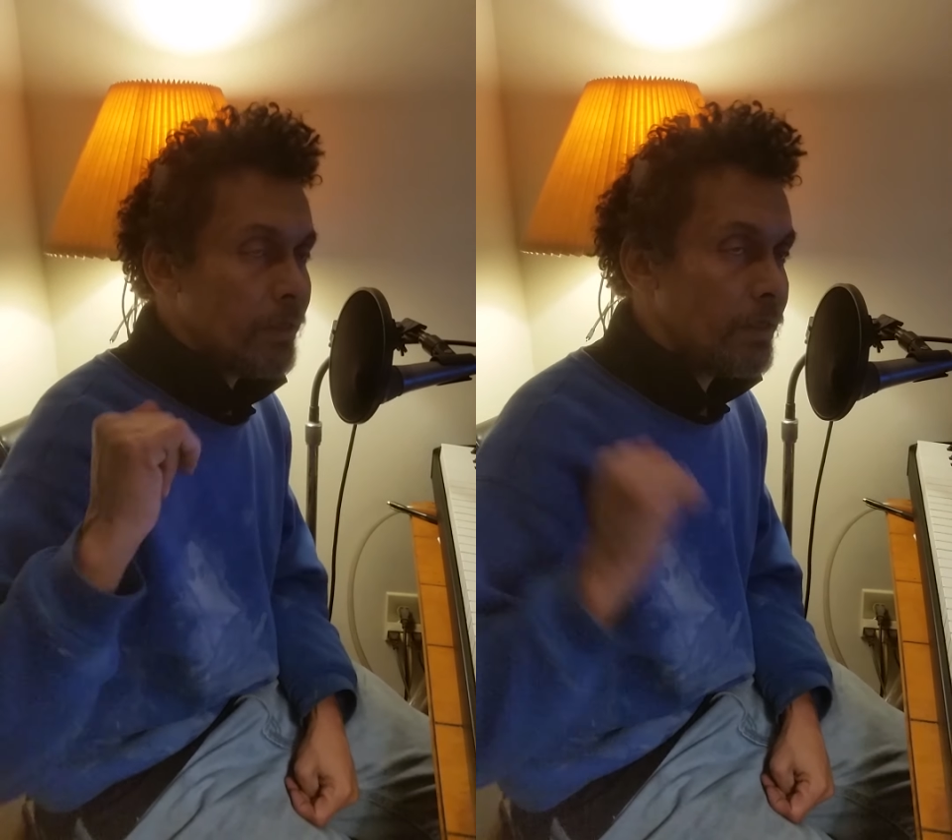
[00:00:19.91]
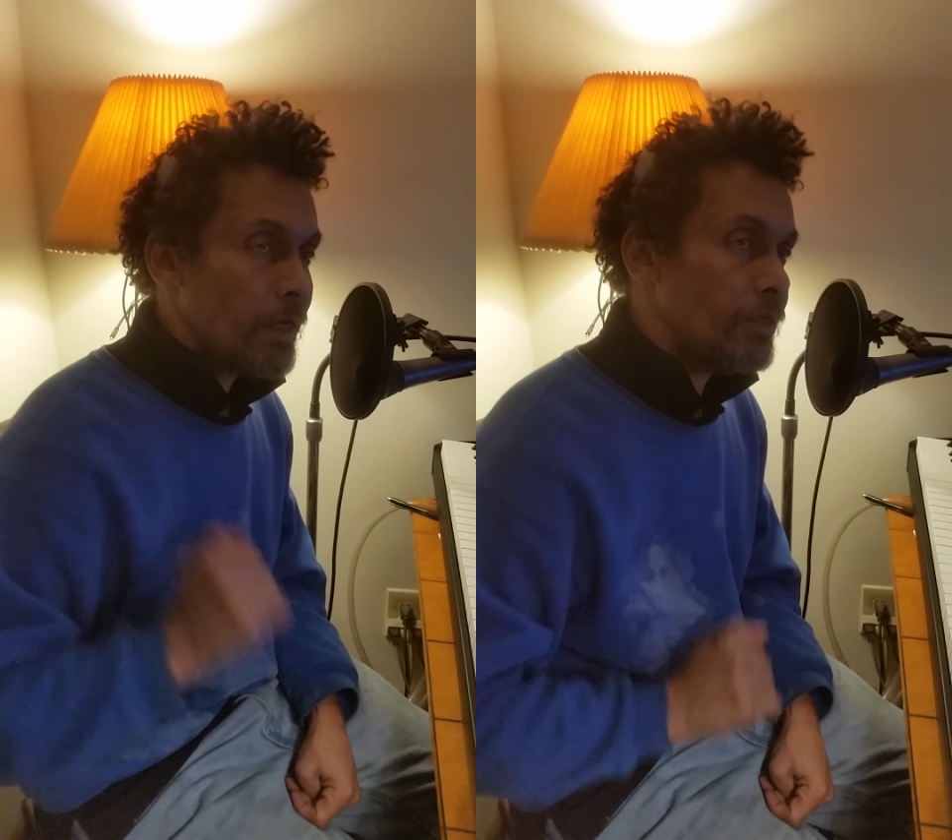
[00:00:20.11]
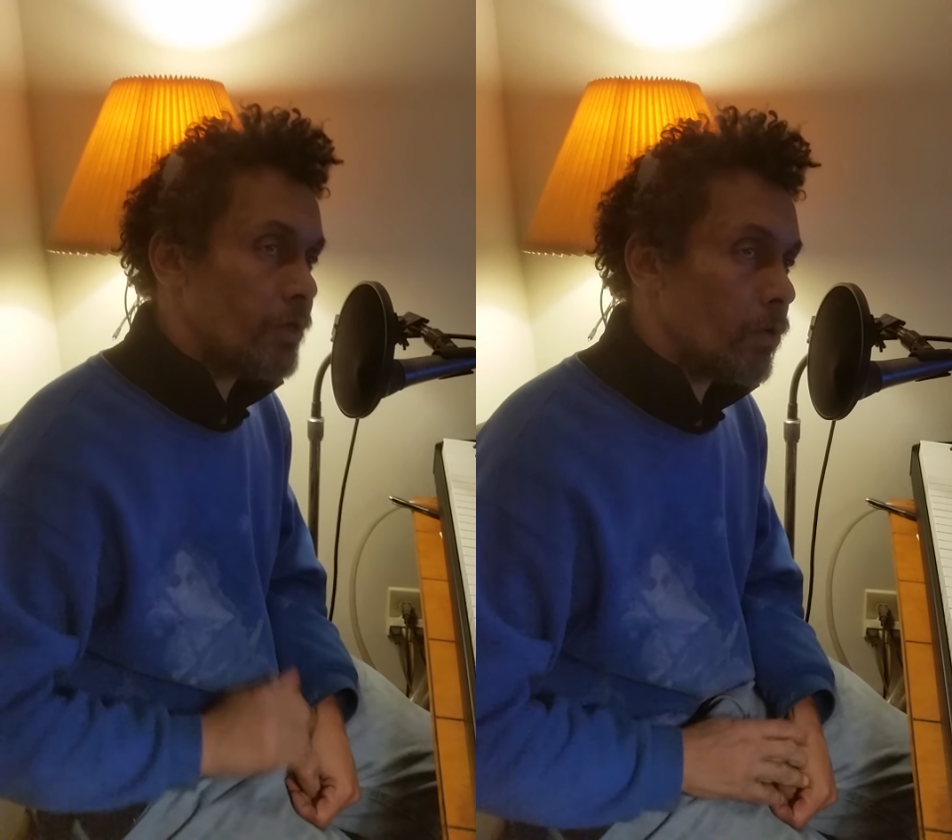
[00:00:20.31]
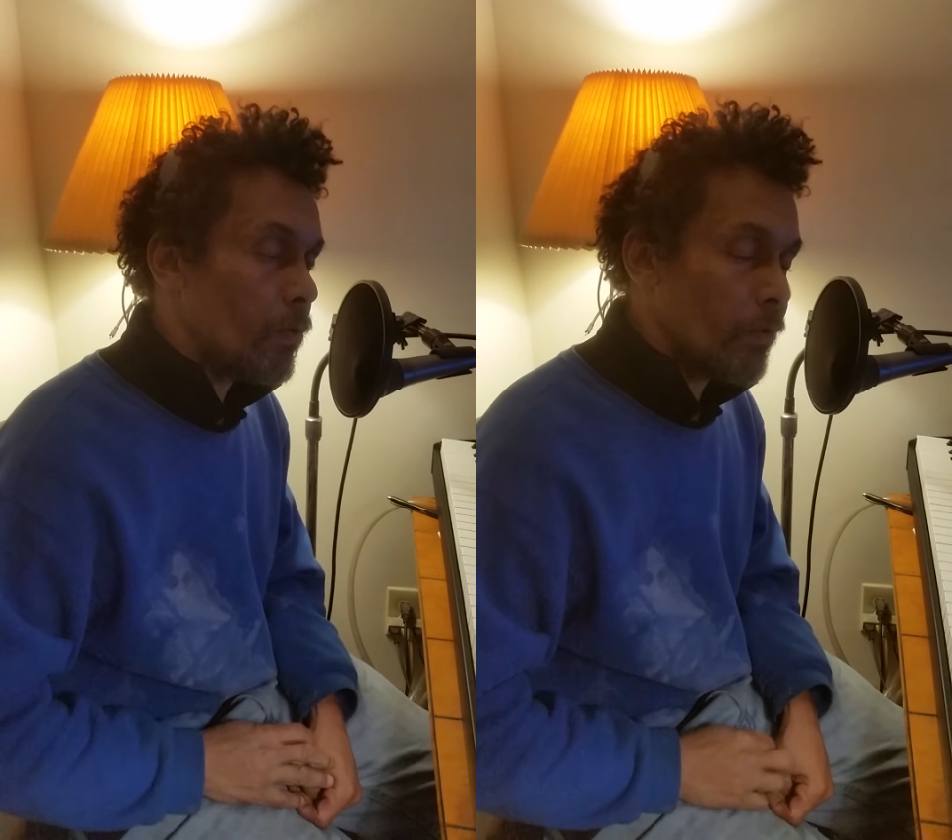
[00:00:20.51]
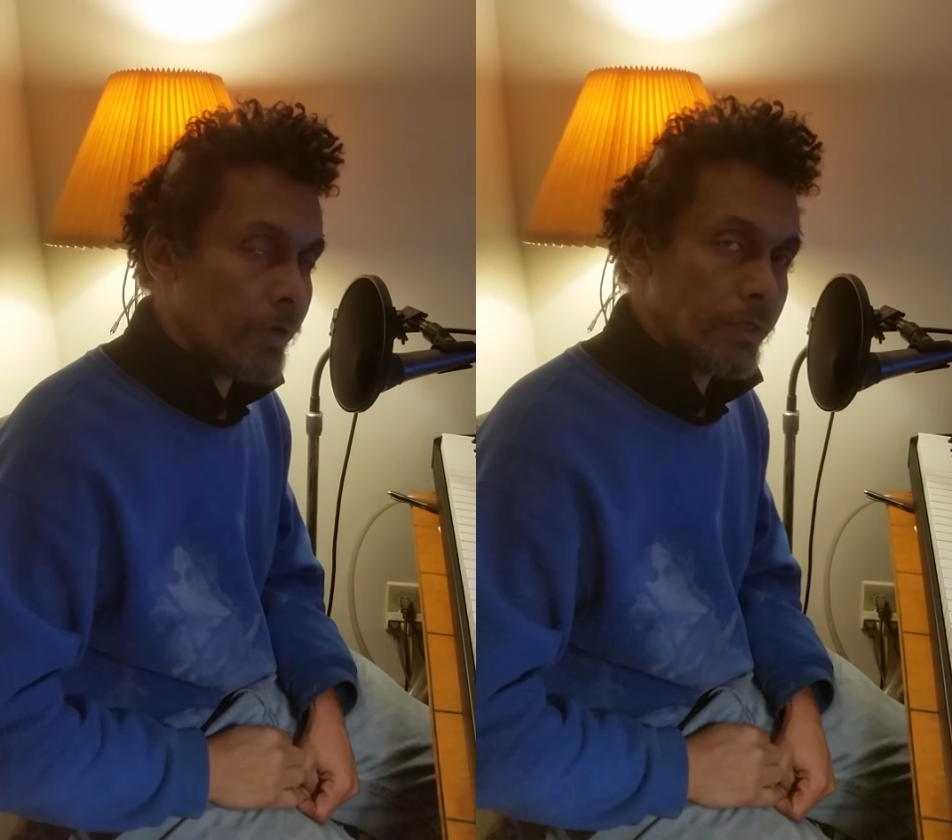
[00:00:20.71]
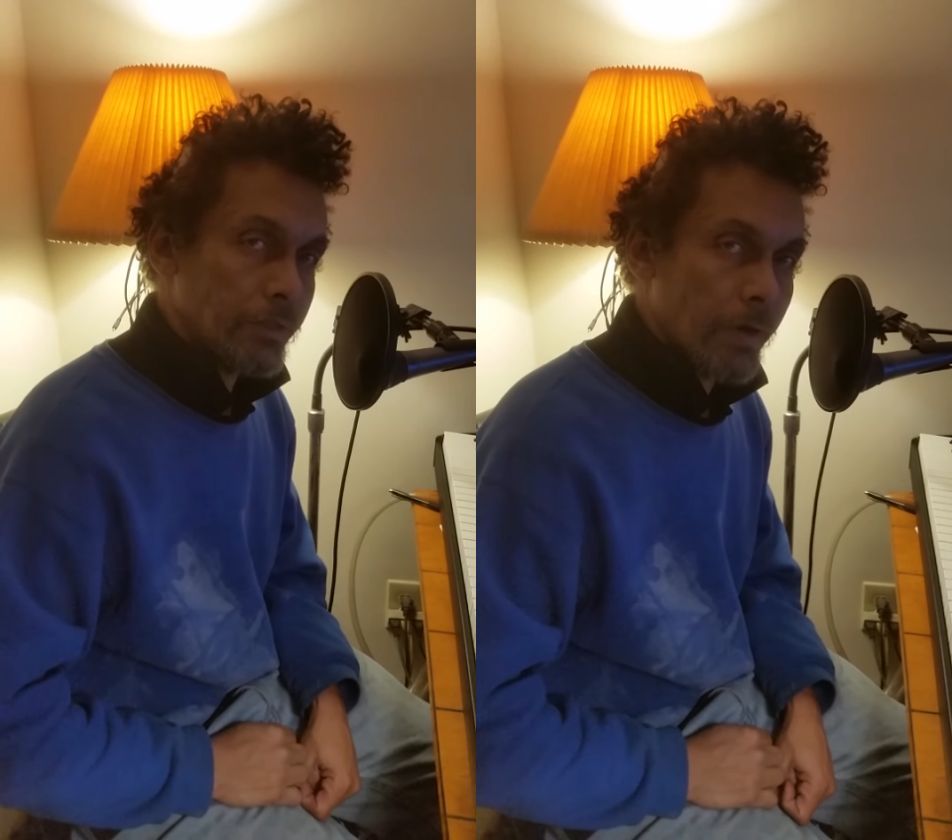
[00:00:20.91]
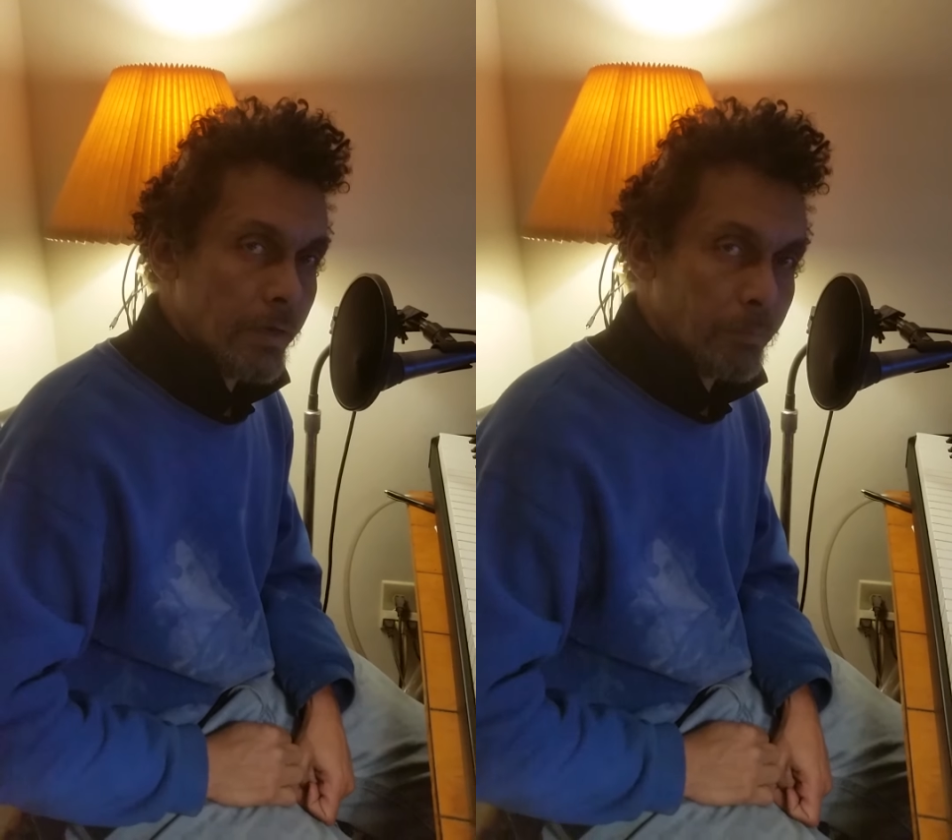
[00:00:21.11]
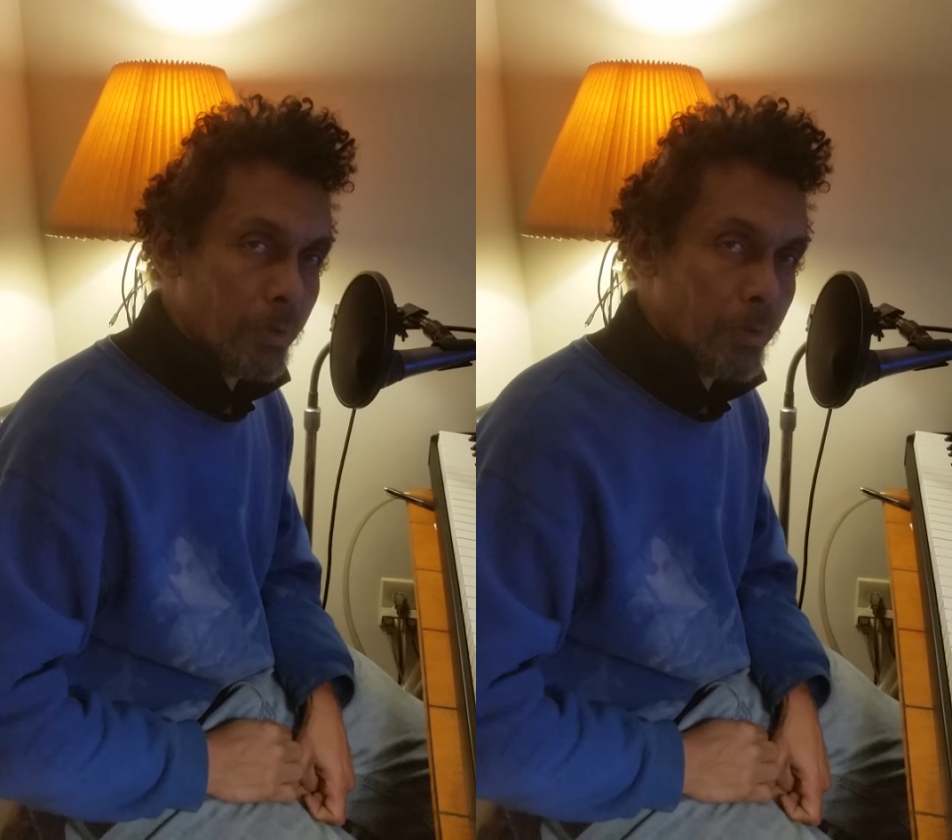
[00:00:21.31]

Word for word: the Digital Orchestrator